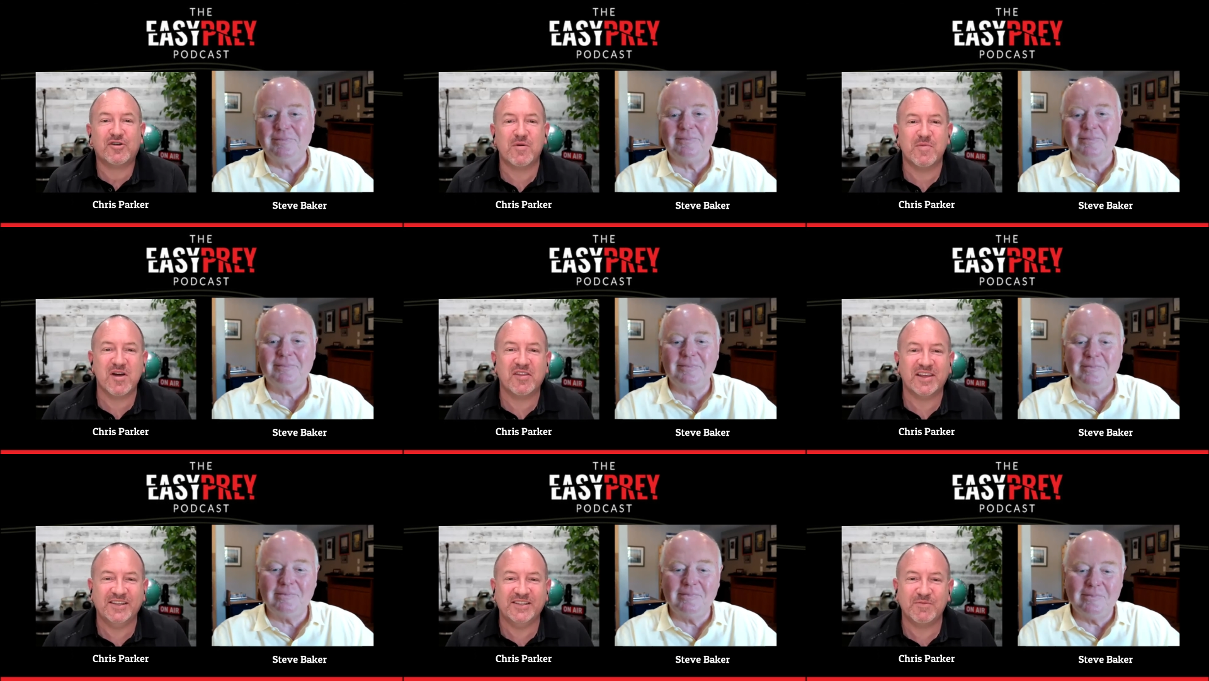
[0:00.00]
Speaker 1: coming on
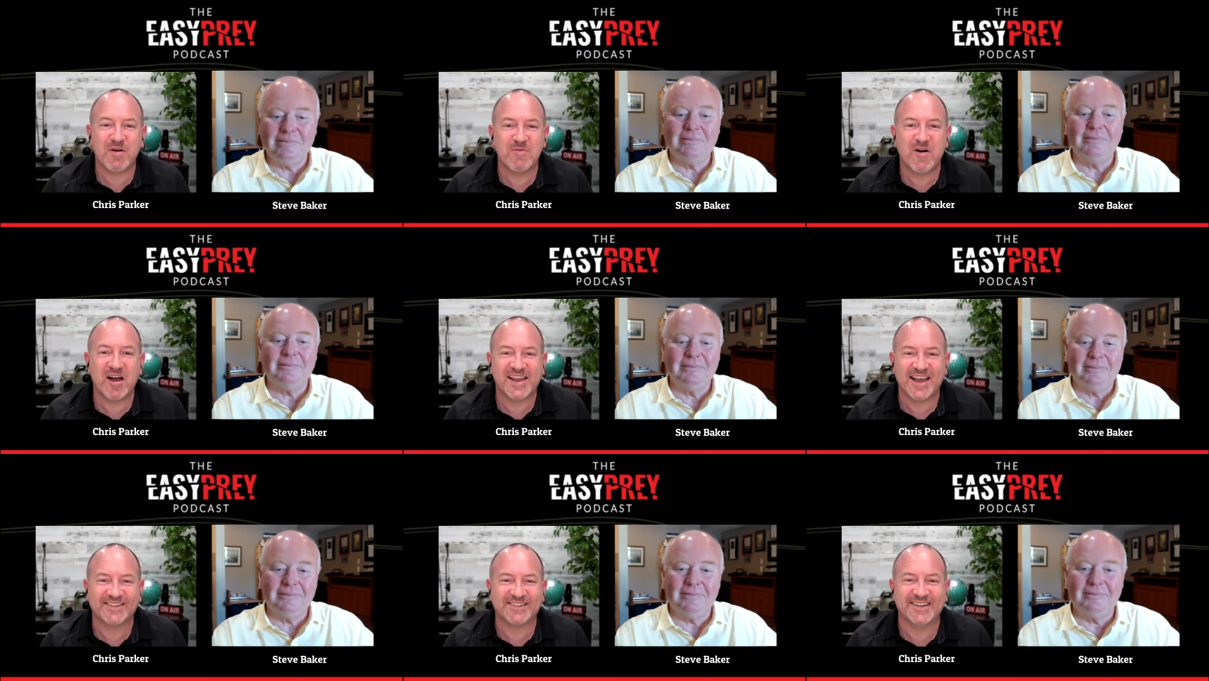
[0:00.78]
the Easy Prey
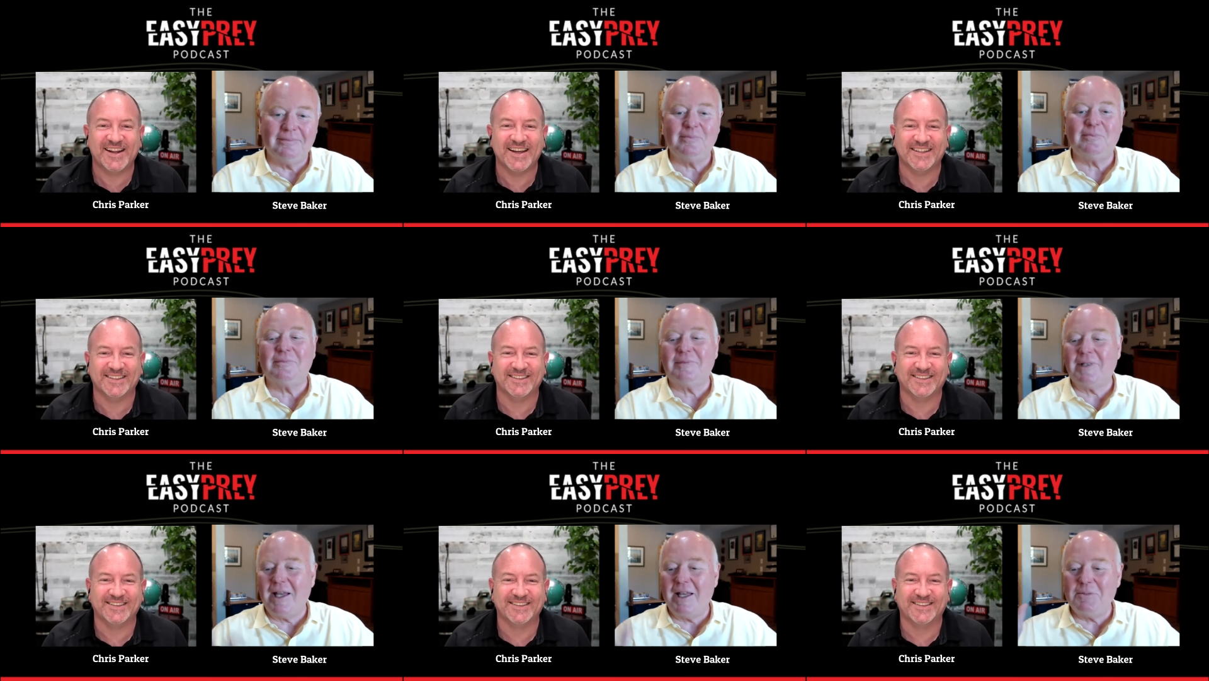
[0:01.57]
podcast today.
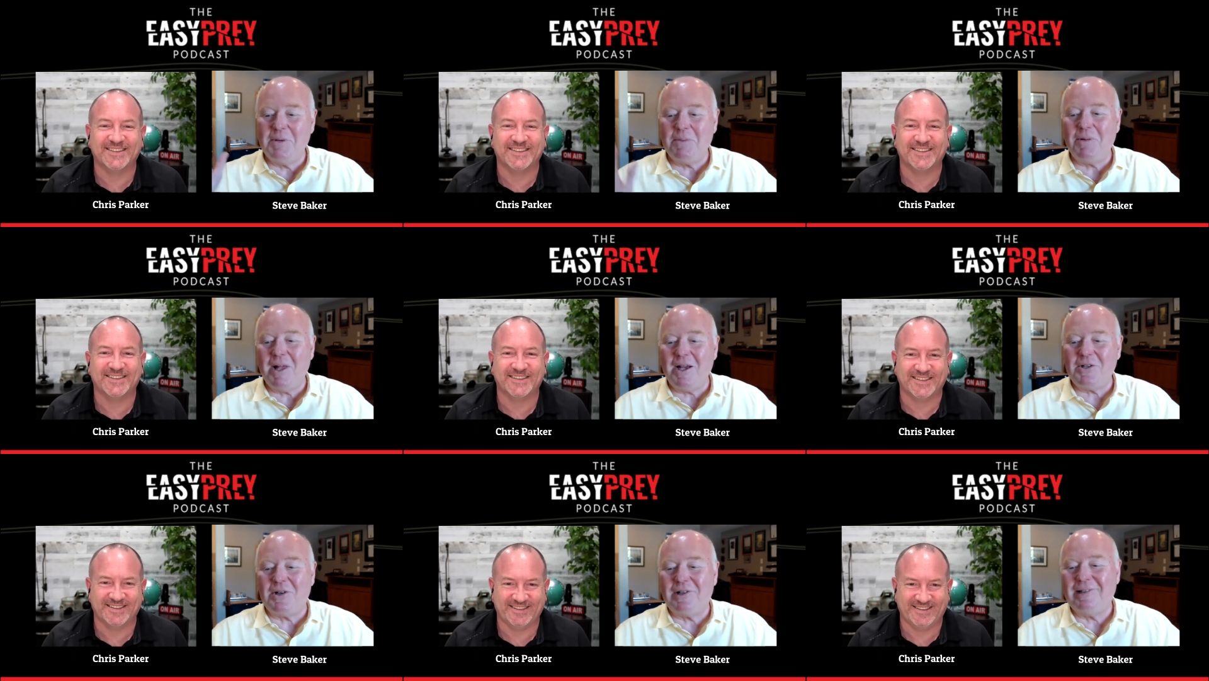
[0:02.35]
It's been a
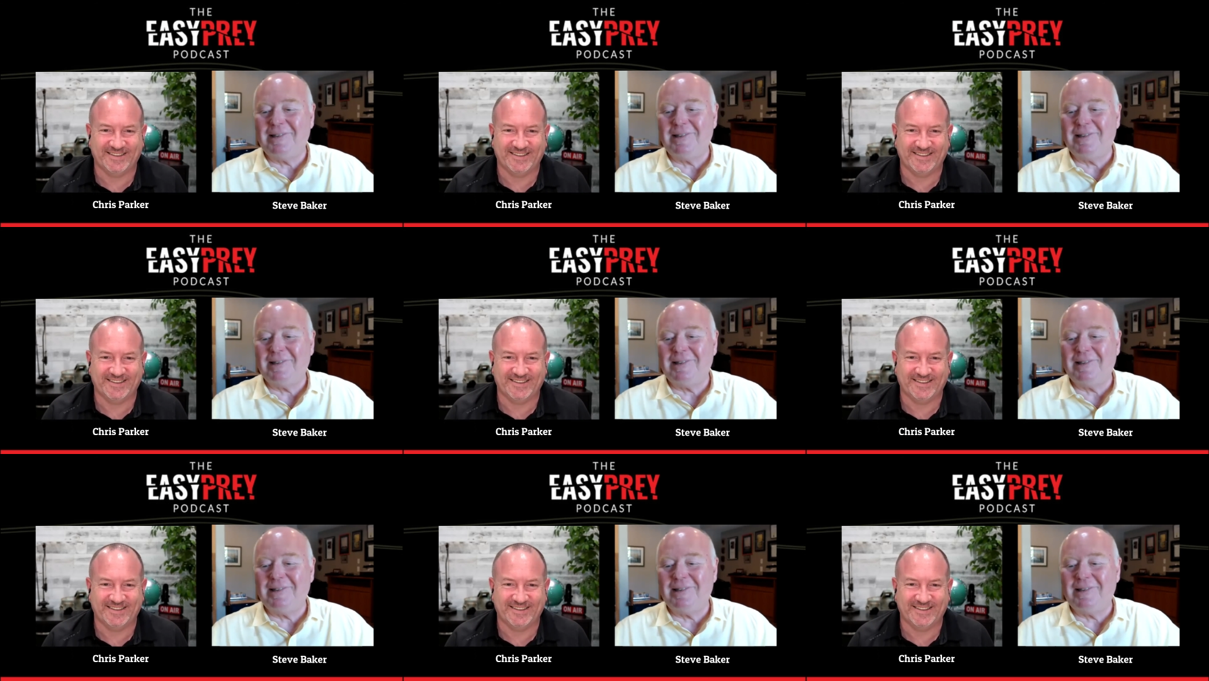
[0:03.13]
pleasure.